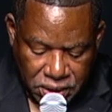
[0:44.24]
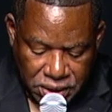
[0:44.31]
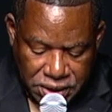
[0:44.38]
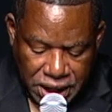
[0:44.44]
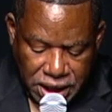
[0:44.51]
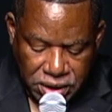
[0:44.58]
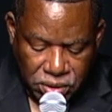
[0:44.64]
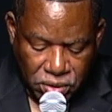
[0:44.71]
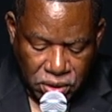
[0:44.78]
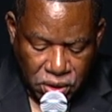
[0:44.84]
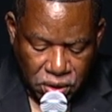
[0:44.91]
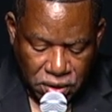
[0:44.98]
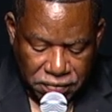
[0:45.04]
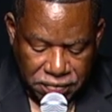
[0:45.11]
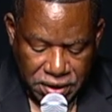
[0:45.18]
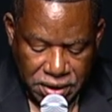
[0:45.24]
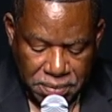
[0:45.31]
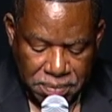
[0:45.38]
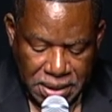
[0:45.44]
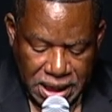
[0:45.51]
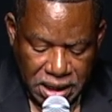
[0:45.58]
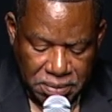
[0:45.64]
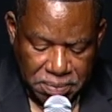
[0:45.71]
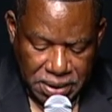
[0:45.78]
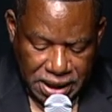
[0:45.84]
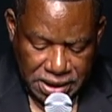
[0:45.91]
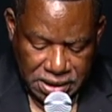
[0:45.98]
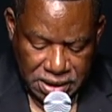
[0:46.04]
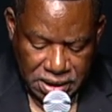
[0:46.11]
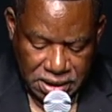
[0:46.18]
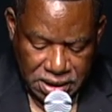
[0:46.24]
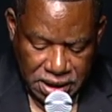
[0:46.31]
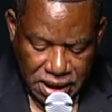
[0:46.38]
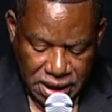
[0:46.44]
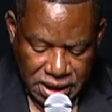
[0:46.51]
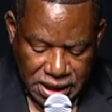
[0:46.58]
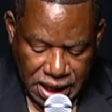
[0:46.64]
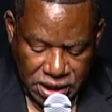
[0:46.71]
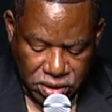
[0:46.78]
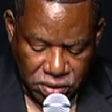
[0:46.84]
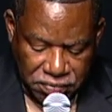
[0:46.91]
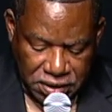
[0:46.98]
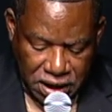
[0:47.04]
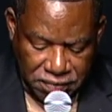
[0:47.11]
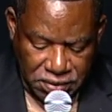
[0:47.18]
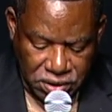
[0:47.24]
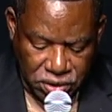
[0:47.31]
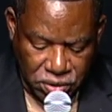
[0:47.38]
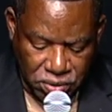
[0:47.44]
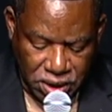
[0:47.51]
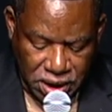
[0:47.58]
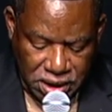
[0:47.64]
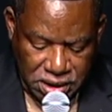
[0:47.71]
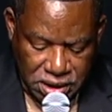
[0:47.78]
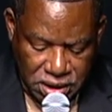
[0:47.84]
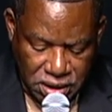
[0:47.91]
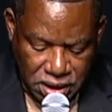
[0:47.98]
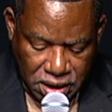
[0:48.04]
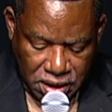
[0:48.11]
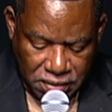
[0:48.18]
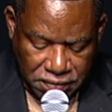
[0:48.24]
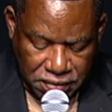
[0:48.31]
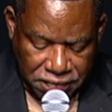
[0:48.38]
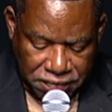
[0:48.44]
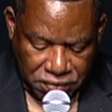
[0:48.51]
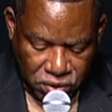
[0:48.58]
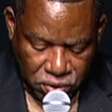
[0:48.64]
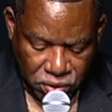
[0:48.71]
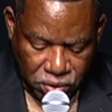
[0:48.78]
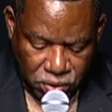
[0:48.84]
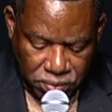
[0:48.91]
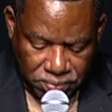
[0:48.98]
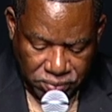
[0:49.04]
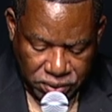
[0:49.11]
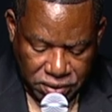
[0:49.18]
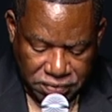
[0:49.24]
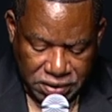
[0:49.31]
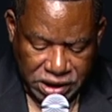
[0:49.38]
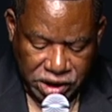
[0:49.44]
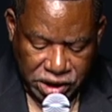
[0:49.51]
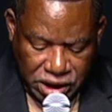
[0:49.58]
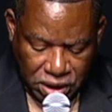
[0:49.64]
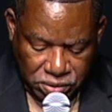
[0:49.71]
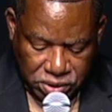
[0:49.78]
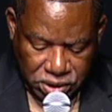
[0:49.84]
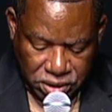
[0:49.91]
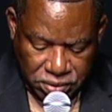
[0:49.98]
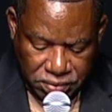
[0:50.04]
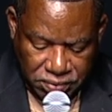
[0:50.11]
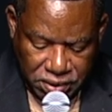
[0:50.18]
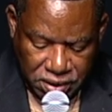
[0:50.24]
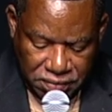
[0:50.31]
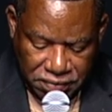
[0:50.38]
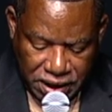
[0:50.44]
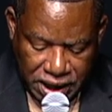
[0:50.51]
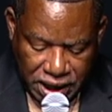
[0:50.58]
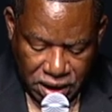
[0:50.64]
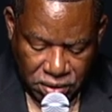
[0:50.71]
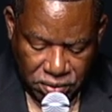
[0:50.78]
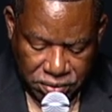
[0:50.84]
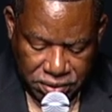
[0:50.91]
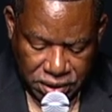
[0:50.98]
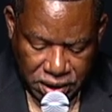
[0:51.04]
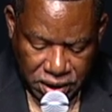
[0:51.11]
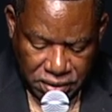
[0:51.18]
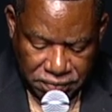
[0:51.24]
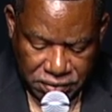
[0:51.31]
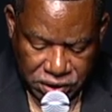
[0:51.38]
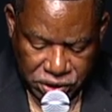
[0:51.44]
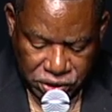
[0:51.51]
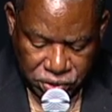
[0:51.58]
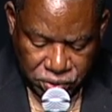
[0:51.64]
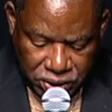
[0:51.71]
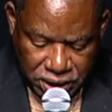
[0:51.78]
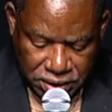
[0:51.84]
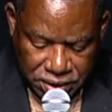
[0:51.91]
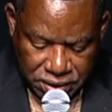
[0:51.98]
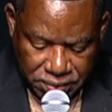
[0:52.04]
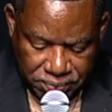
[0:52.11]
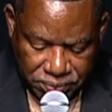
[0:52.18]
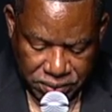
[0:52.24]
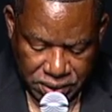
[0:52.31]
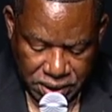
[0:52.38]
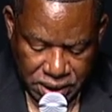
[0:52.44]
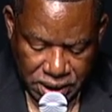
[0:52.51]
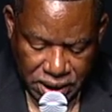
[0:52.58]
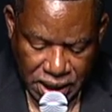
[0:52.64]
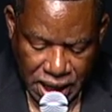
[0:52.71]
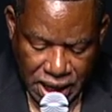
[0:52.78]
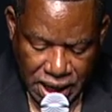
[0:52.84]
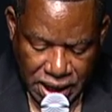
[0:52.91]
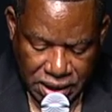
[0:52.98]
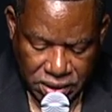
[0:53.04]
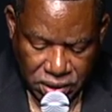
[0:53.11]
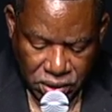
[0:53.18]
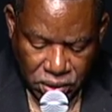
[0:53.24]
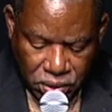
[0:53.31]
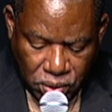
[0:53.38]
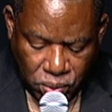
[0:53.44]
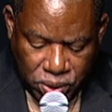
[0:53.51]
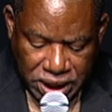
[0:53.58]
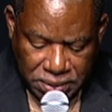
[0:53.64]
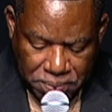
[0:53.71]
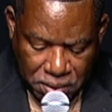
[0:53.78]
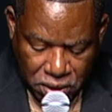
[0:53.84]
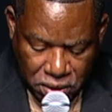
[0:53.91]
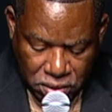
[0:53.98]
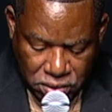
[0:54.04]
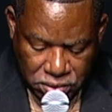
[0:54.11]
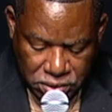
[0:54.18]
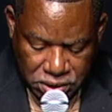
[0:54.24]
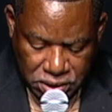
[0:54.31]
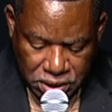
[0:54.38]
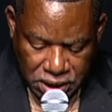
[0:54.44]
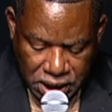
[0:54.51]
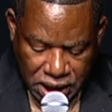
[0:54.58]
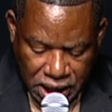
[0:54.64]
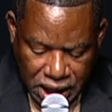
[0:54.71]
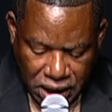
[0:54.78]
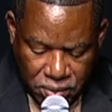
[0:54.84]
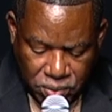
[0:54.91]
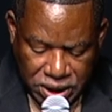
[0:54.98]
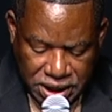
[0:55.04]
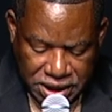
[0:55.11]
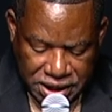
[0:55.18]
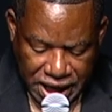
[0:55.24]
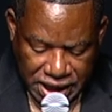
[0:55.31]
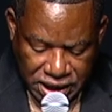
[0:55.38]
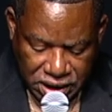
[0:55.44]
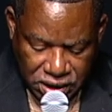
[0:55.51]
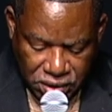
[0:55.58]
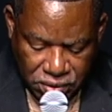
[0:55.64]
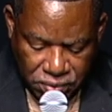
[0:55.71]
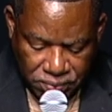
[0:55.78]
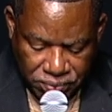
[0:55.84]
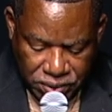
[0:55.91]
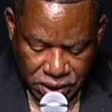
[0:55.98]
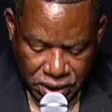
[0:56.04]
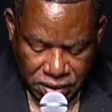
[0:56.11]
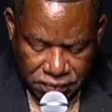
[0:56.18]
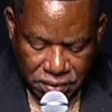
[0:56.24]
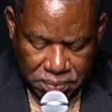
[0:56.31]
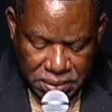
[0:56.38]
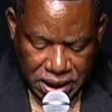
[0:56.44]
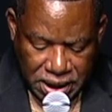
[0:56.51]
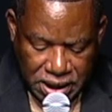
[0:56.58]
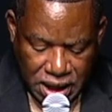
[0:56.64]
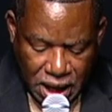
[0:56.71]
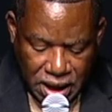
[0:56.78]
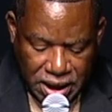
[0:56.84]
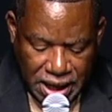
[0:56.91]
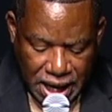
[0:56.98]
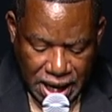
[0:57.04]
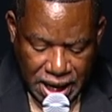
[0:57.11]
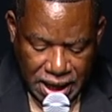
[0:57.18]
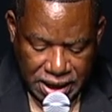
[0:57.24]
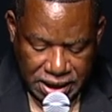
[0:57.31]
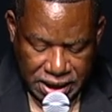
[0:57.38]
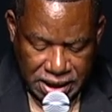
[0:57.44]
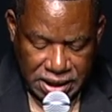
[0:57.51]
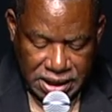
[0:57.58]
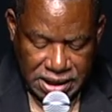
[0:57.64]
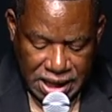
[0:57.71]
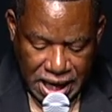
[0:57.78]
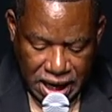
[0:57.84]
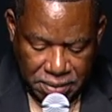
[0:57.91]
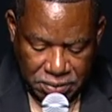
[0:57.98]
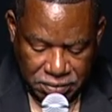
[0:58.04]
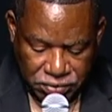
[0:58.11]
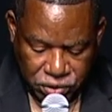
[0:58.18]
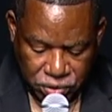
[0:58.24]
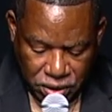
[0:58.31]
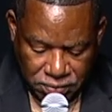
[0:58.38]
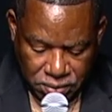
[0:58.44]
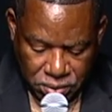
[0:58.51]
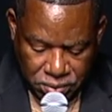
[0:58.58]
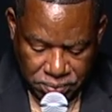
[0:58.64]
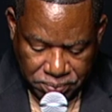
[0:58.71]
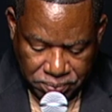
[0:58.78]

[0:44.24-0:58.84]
Thank you, Lord, for the many blessings that you've given to us for food, for shelter, for health, for strength. God, we pause and we thank you for being our God in the time of trouble.